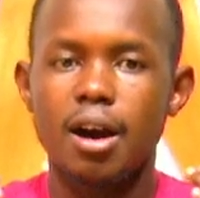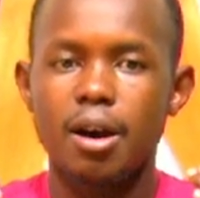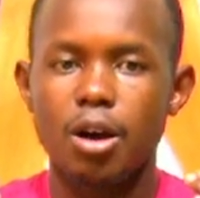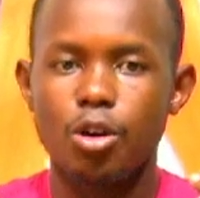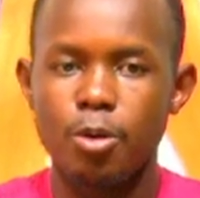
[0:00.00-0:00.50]

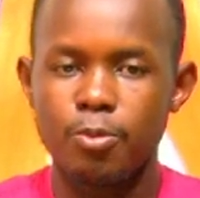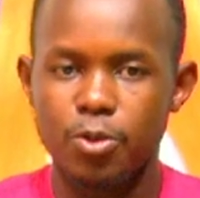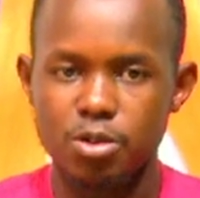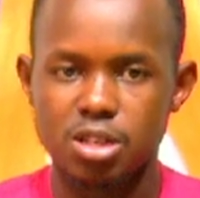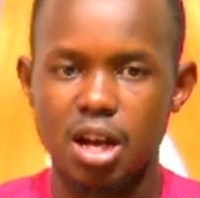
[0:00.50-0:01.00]
comfort,
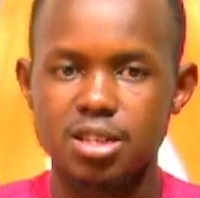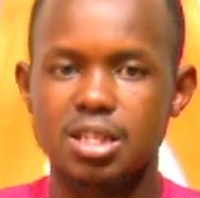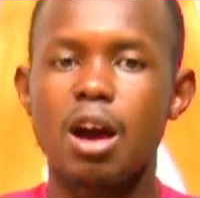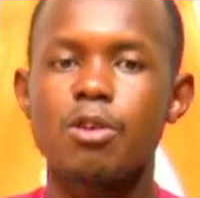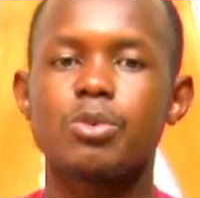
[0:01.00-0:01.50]
a sound
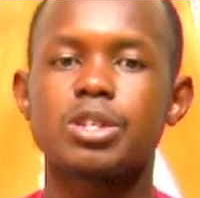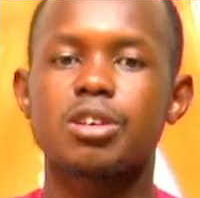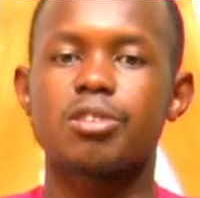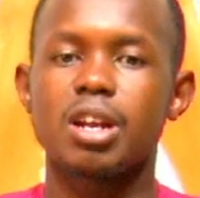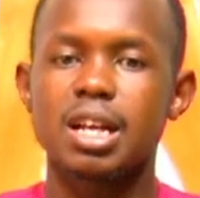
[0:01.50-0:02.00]
which
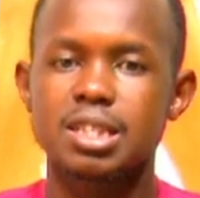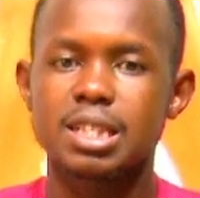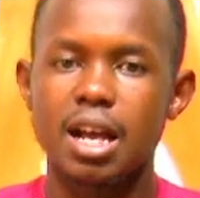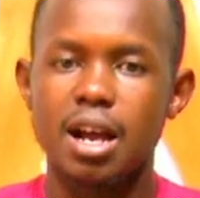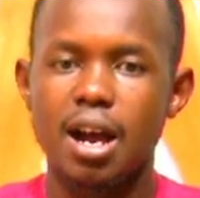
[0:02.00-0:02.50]
creates
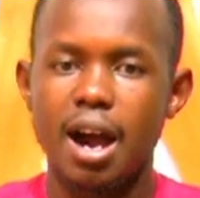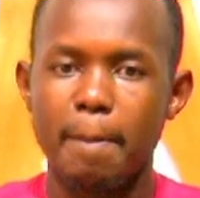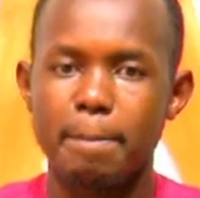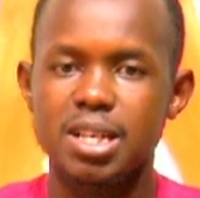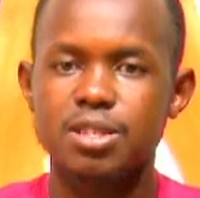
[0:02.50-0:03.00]
a
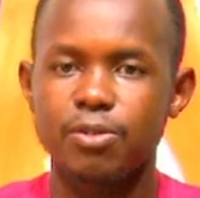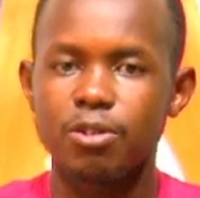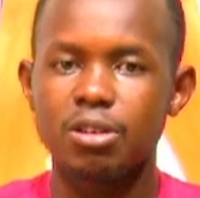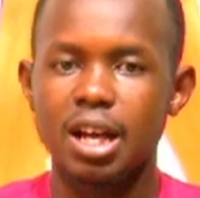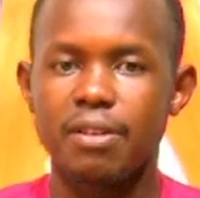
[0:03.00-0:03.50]
peaceful
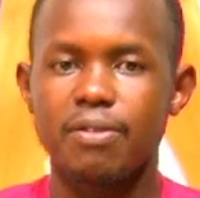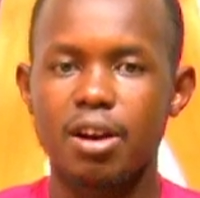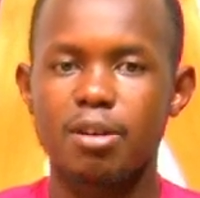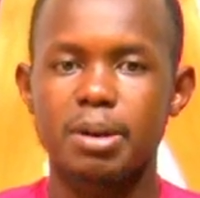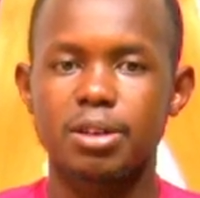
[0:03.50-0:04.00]

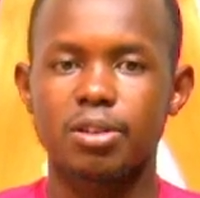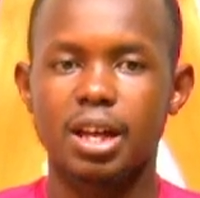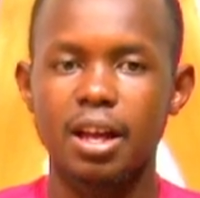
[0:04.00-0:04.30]
environment. Okay?